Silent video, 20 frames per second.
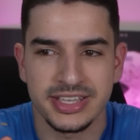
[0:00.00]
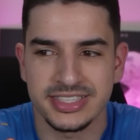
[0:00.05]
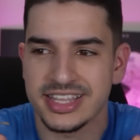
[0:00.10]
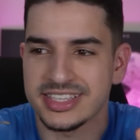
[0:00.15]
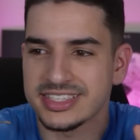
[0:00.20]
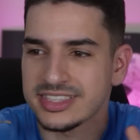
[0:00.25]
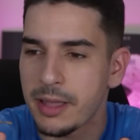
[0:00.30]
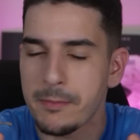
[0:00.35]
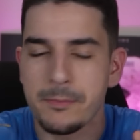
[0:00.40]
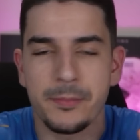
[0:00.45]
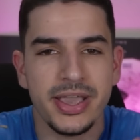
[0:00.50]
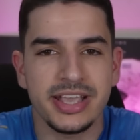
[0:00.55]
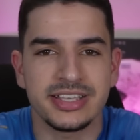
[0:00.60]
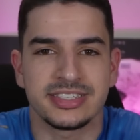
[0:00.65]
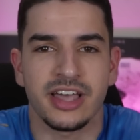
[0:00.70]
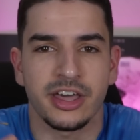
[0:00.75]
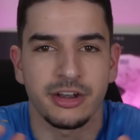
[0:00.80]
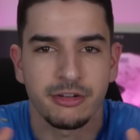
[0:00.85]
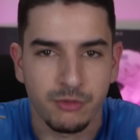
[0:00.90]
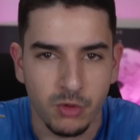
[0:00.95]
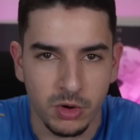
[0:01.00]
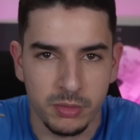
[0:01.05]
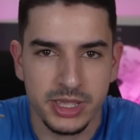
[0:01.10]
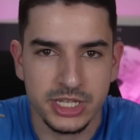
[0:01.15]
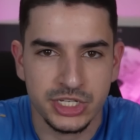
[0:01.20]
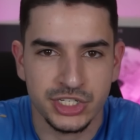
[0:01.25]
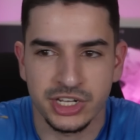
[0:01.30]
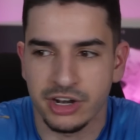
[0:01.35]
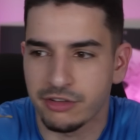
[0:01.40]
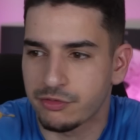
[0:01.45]
It's not based on a
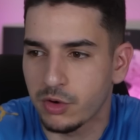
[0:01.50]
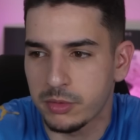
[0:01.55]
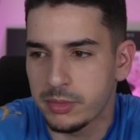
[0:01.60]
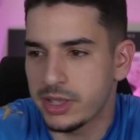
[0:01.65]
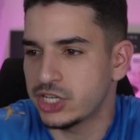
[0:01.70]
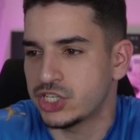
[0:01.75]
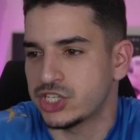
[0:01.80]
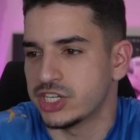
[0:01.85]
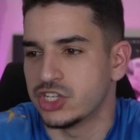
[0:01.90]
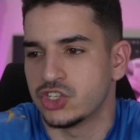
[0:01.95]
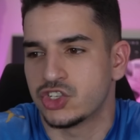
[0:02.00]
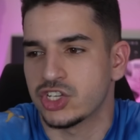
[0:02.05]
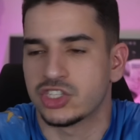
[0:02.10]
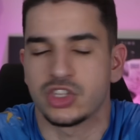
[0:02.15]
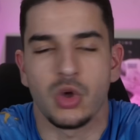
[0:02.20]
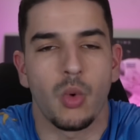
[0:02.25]
formation. A formation is just the